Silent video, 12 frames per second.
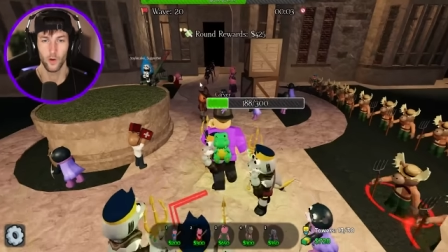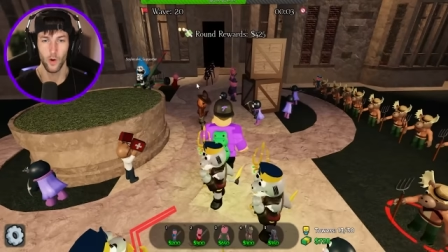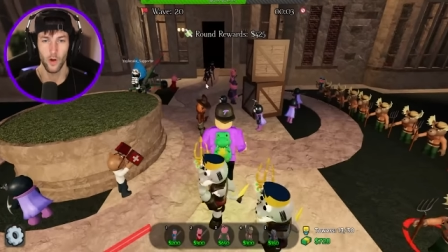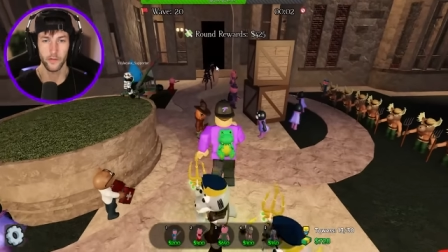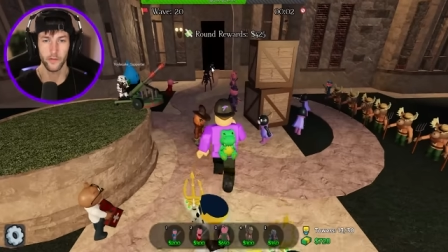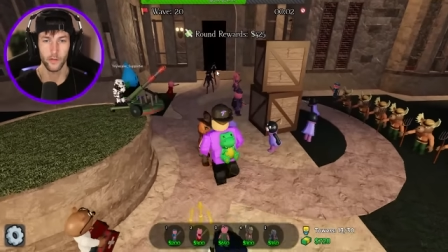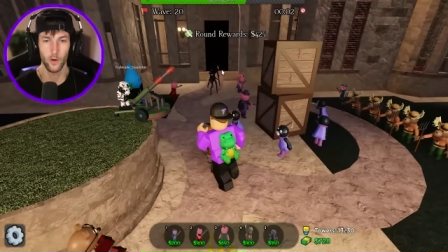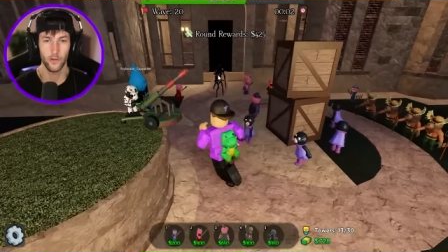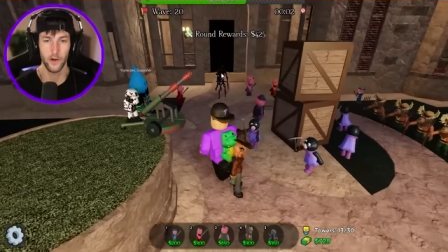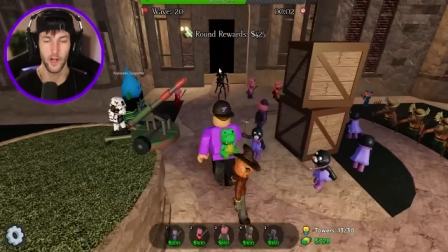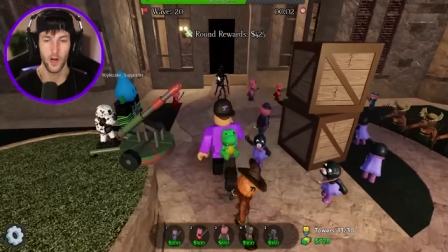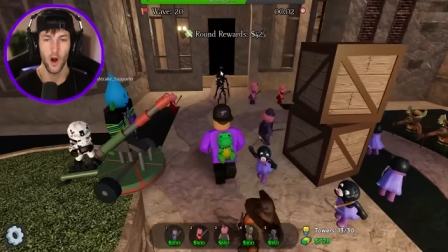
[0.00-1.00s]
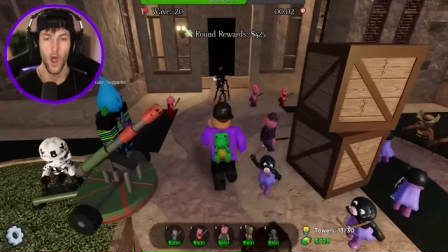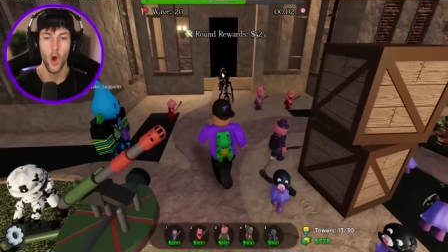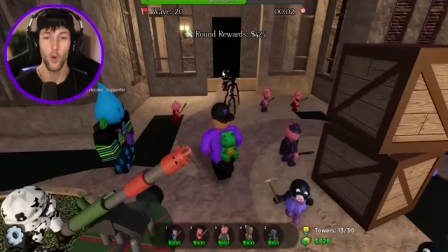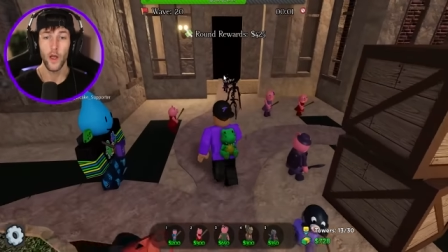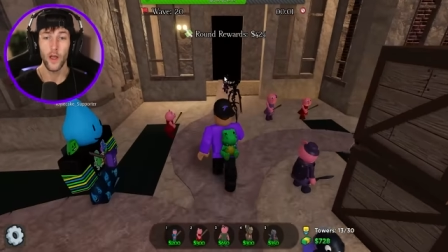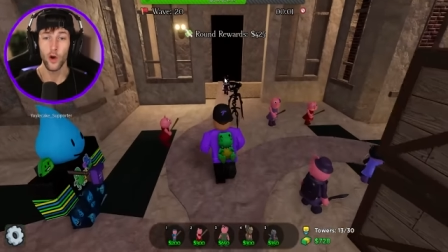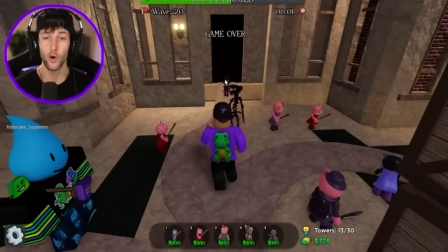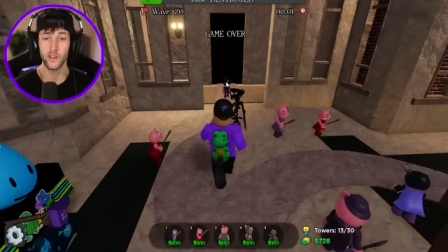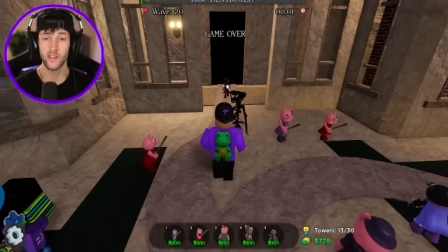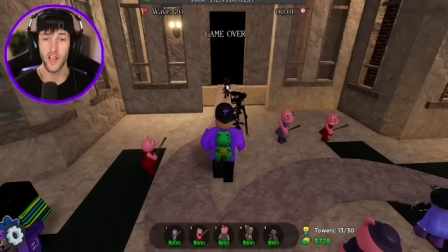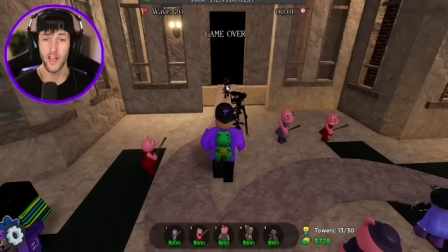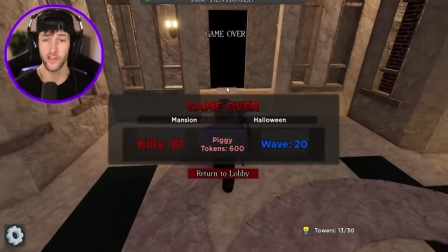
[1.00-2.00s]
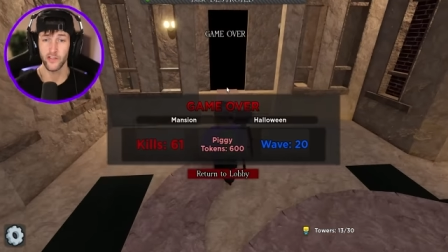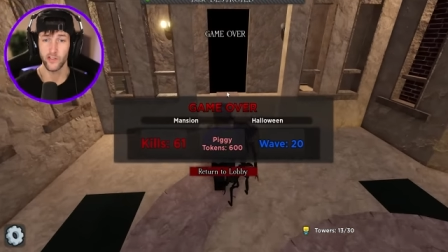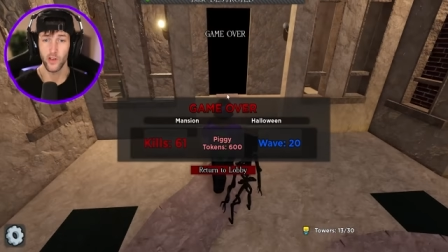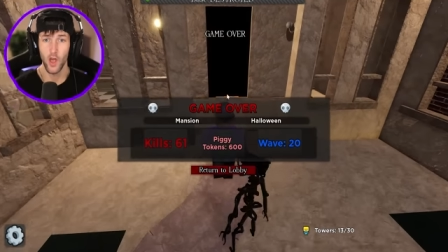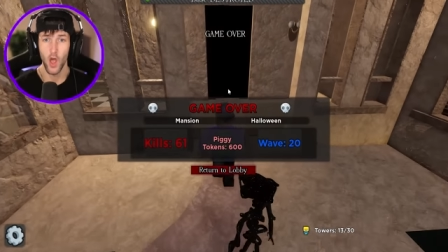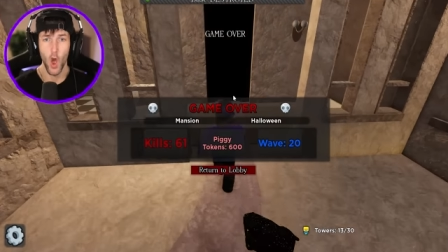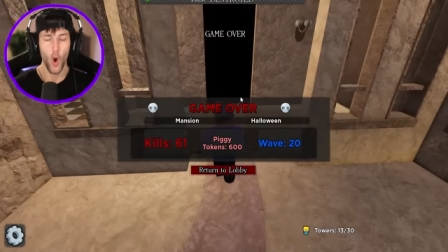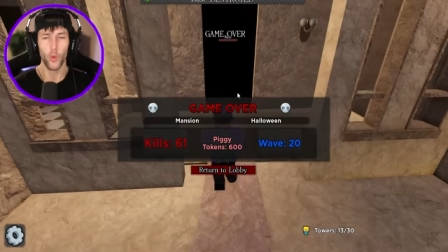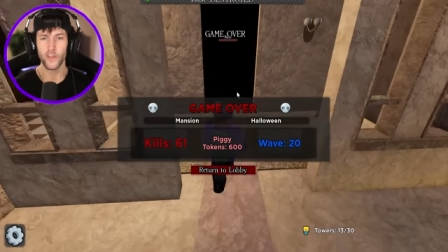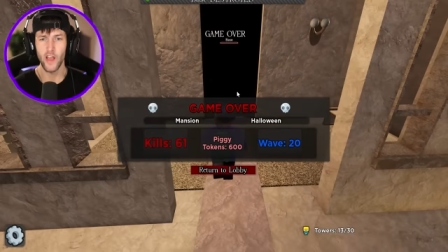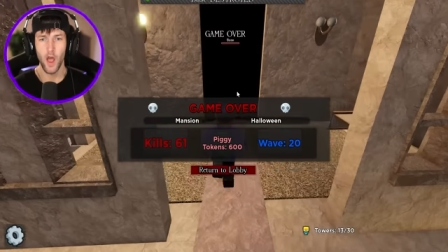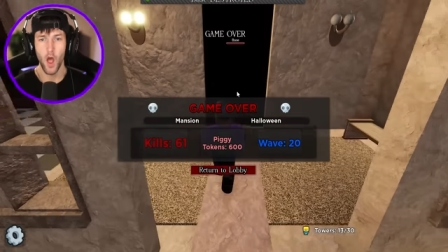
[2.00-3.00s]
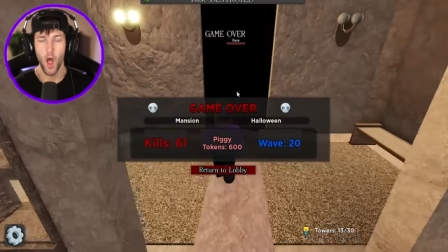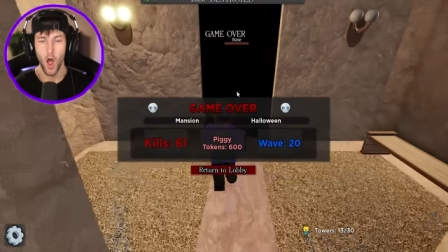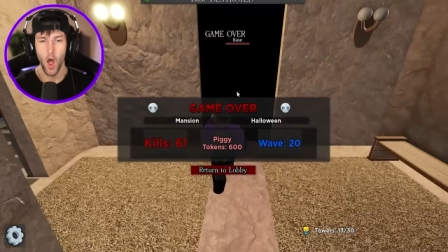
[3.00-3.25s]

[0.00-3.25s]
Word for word: Who else is over here? Wait, who is this? Was that...